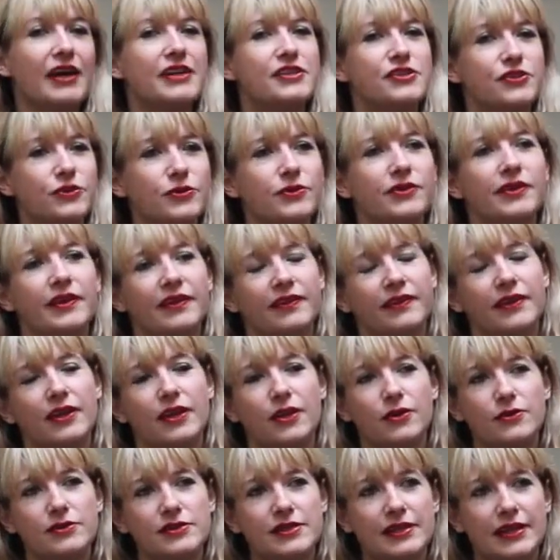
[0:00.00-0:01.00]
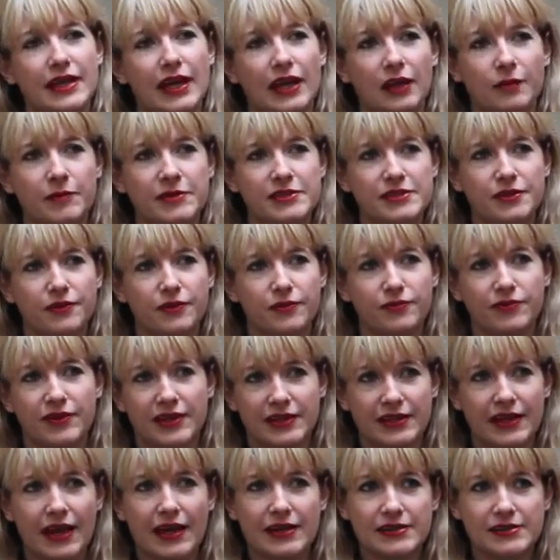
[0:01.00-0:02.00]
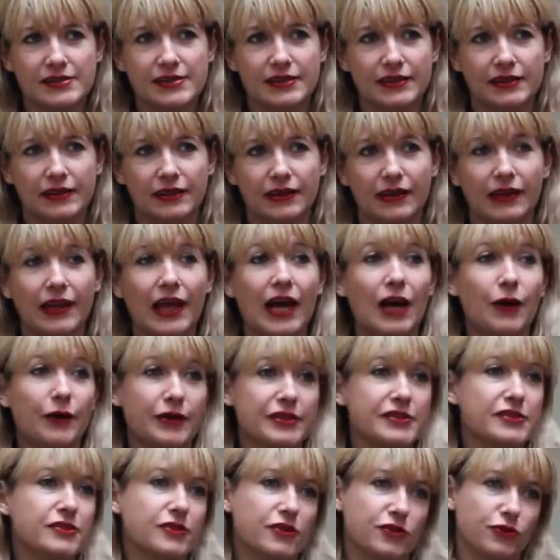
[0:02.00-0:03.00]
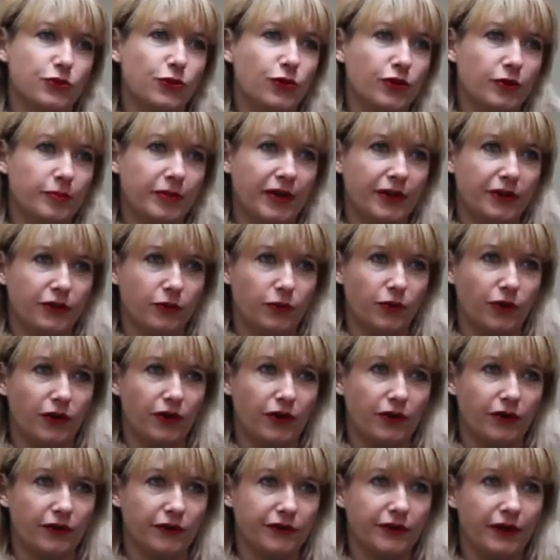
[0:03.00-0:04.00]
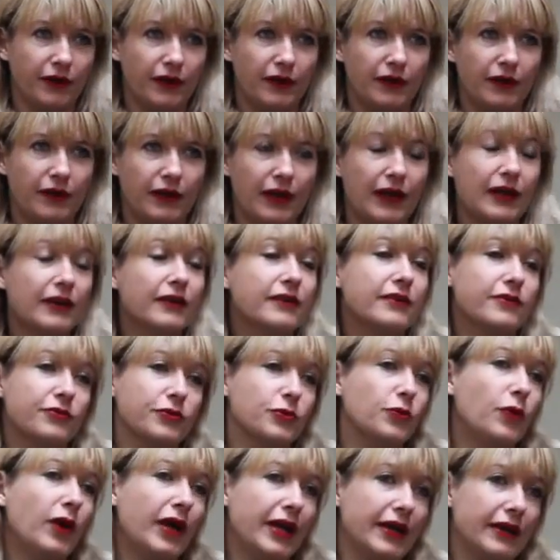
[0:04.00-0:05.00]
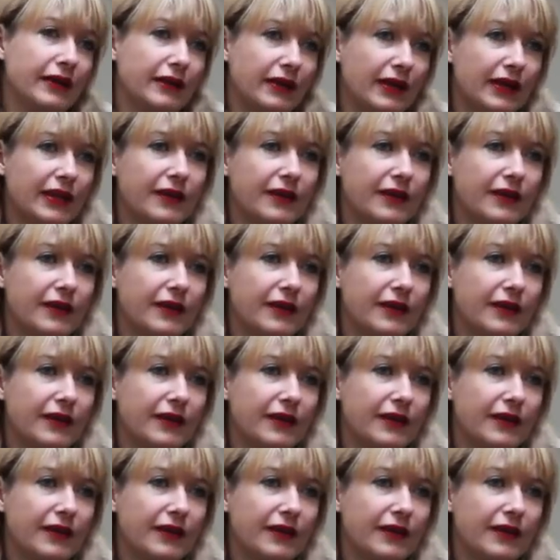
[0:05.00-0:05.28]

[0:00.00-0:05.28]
I do think that using elements of the fantastic allow us to talk about the world in a different way.